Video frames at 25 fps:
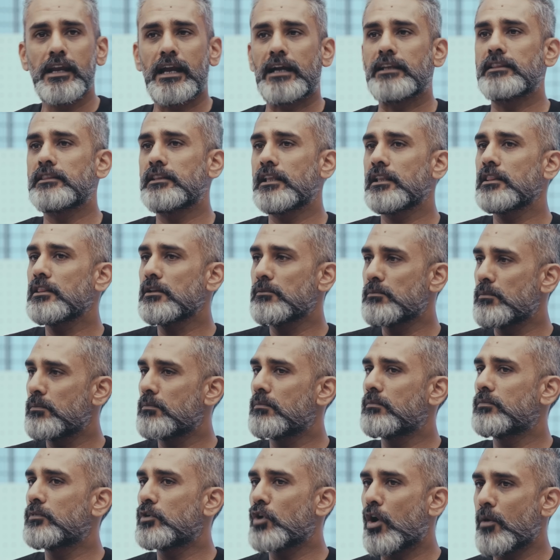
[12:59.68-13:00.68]
And then the
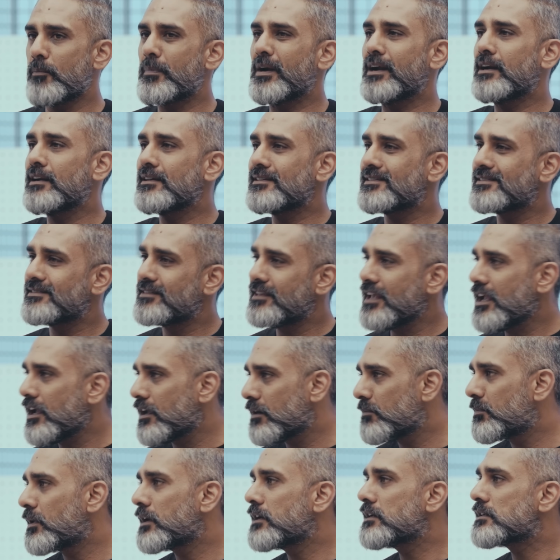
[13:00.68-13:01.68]
top end is
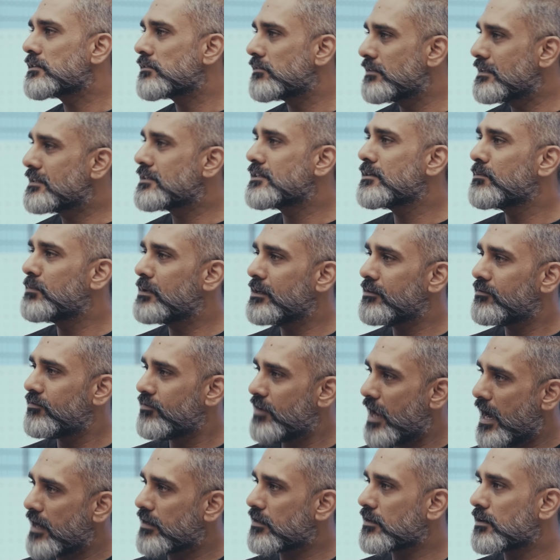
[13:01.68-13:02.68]
there, but it's reasonably
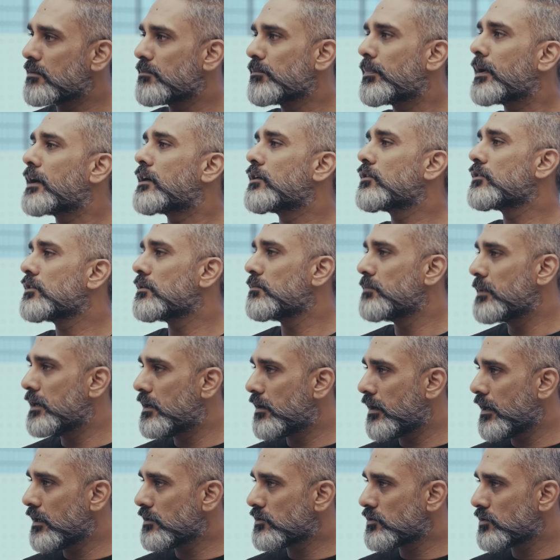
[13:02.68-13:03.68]
flat compared to the
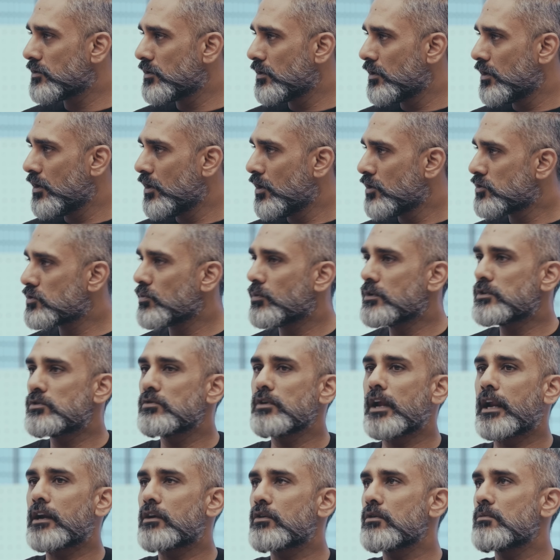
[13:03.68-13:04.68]
mid-range. So once you
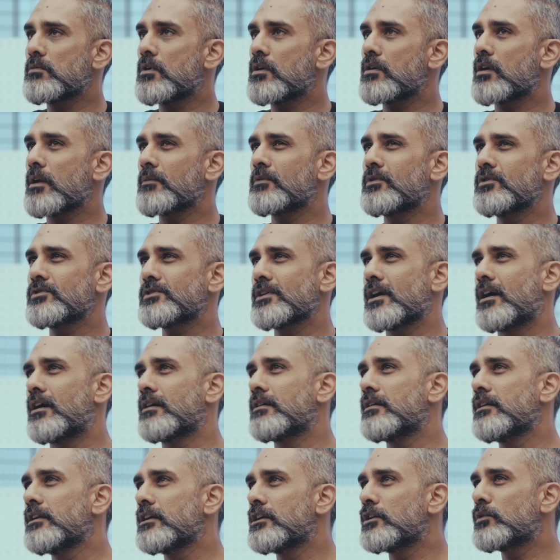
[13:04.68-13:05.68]
get to about, I want to say
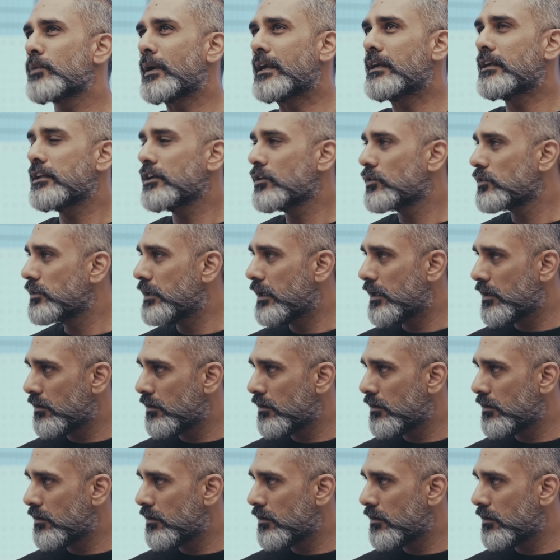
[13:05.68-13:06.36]
120 on the